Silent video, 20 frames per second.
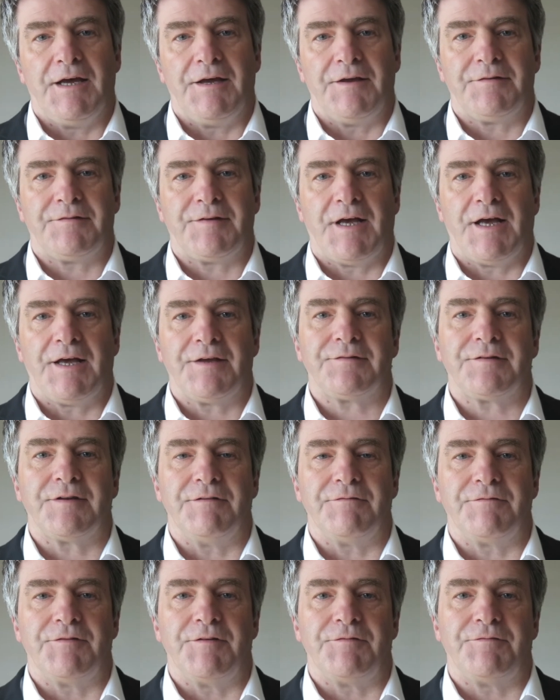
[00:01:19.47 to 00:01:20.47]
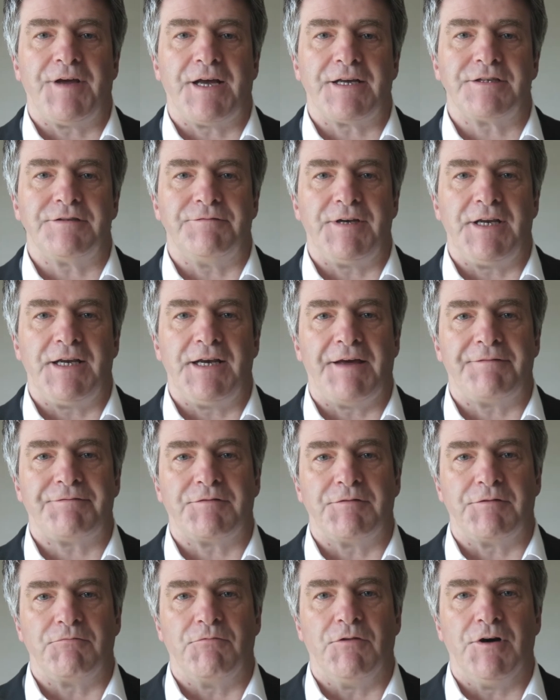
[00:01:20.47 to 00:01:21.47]
SAS have effectively left
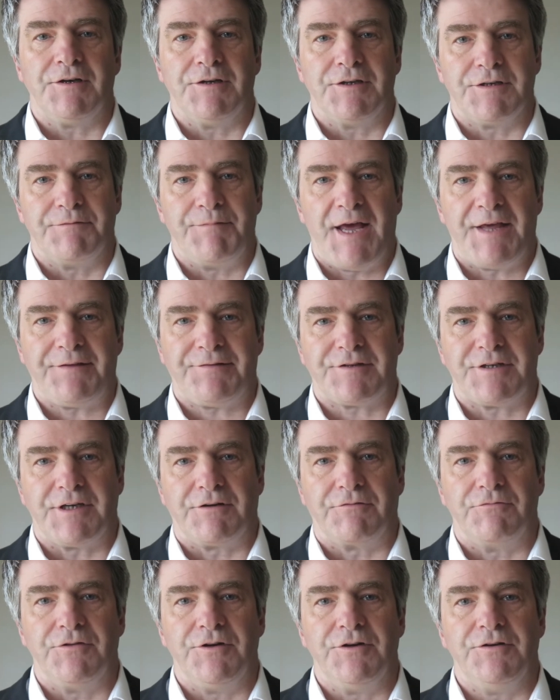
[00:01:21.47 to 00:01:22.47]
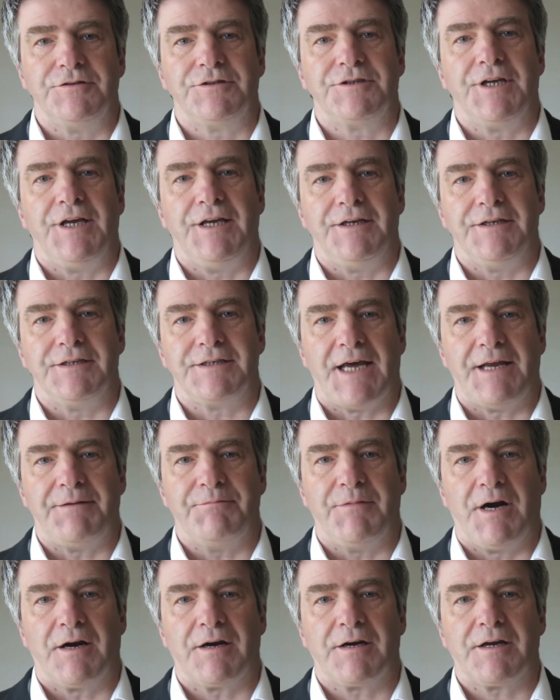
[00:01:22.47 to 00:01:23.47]
with one domestic route in
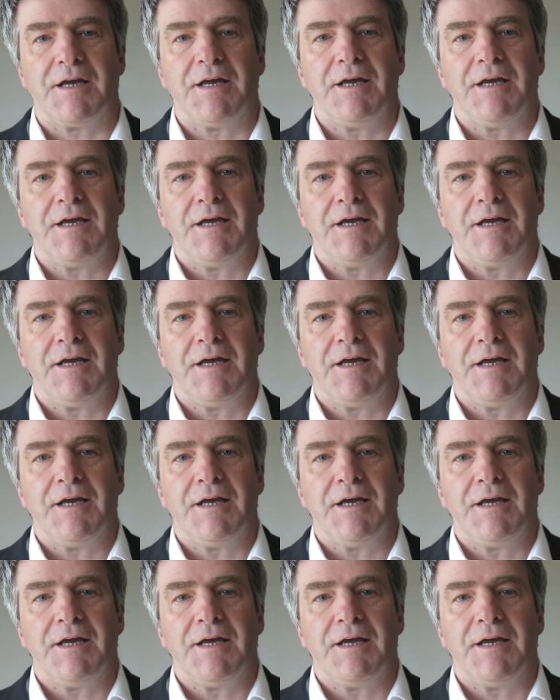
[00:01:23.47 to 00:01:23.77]
Denmark.